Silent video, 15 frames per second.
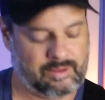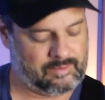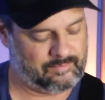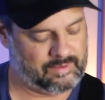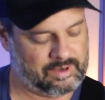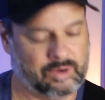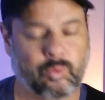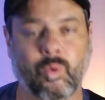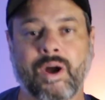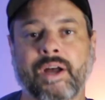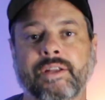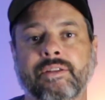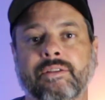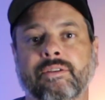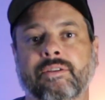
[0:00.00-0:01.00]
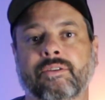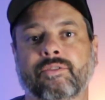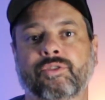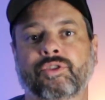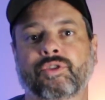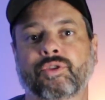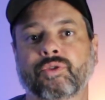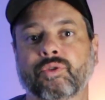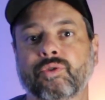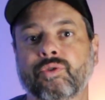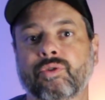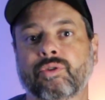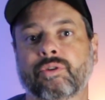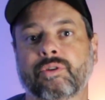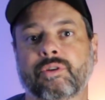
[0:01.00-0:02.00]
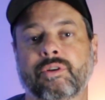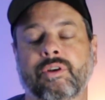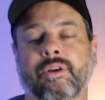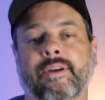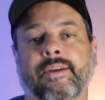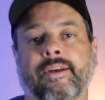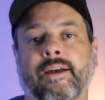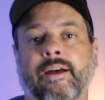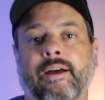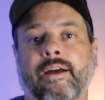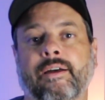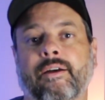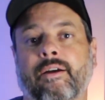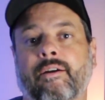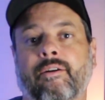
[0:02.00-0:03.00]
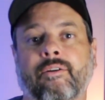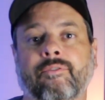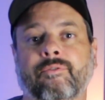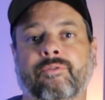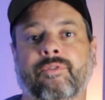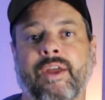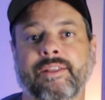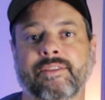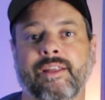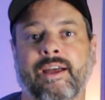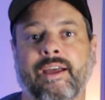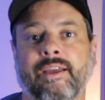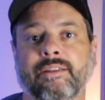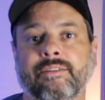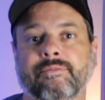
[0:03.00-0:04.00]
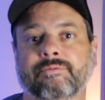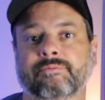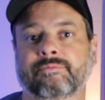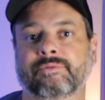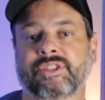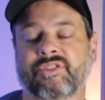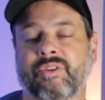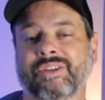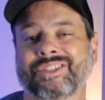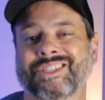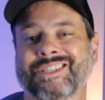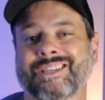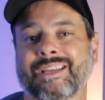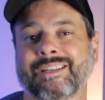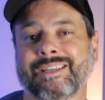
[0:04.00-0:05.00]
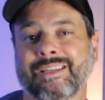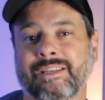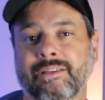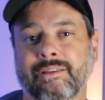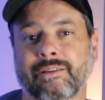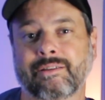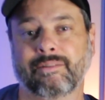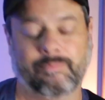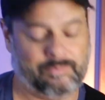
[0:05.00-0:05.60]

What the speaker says: Finger 1, 2 on fret 9, string G and E,